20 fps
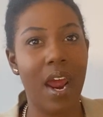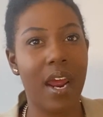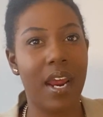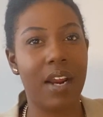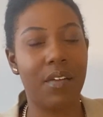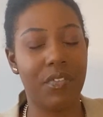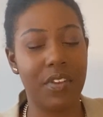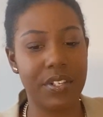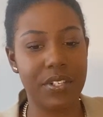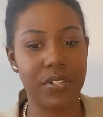
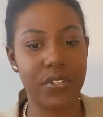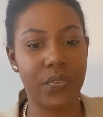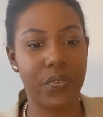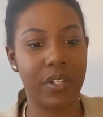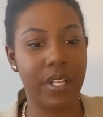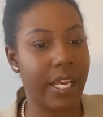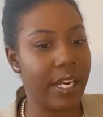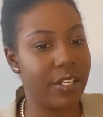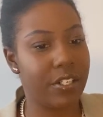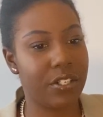If this is a
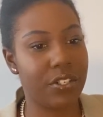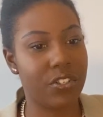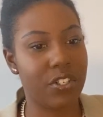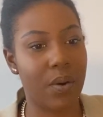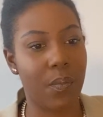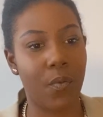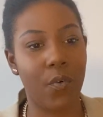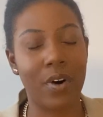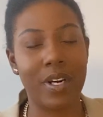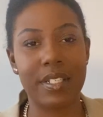
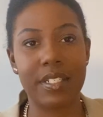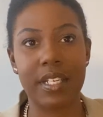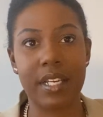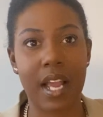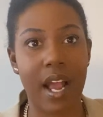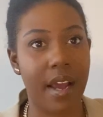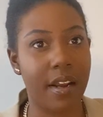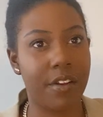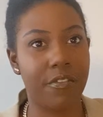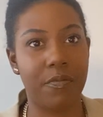relationship where it's
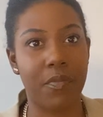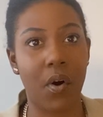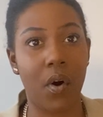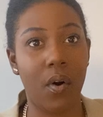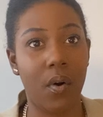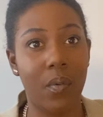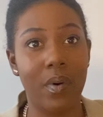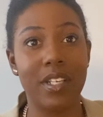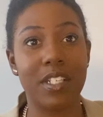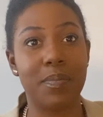kind of
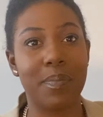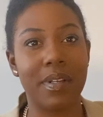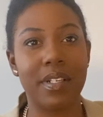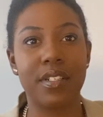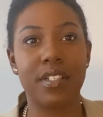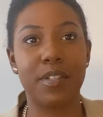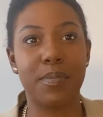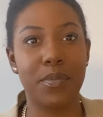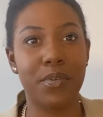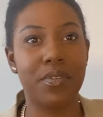always been
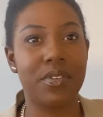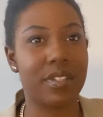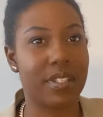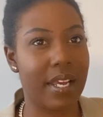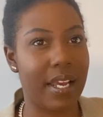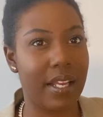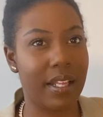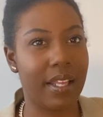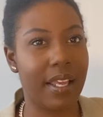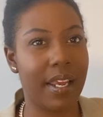smooth
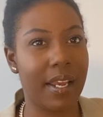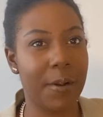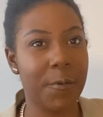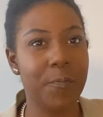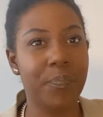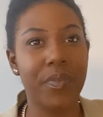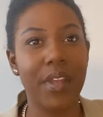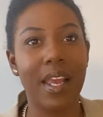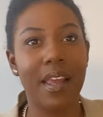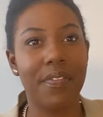sailing,
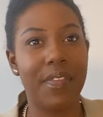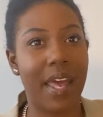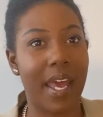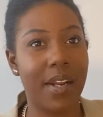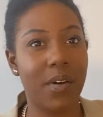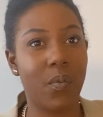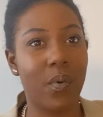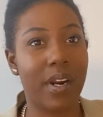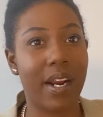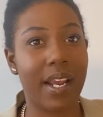
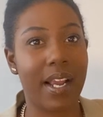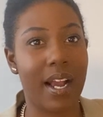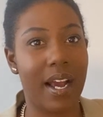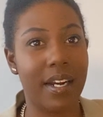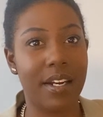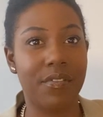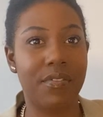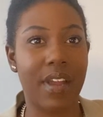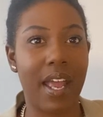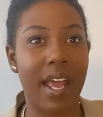then what I
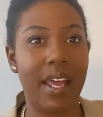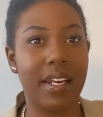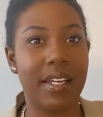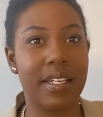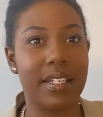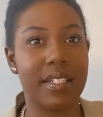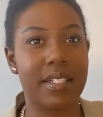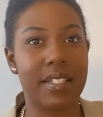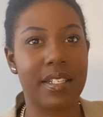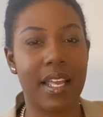kind of get
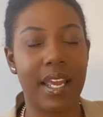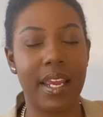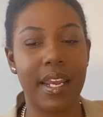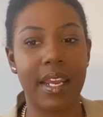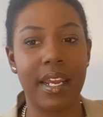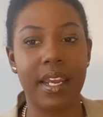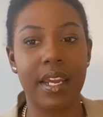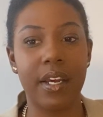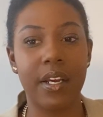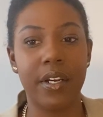is
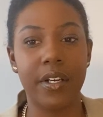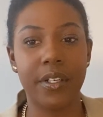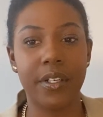like,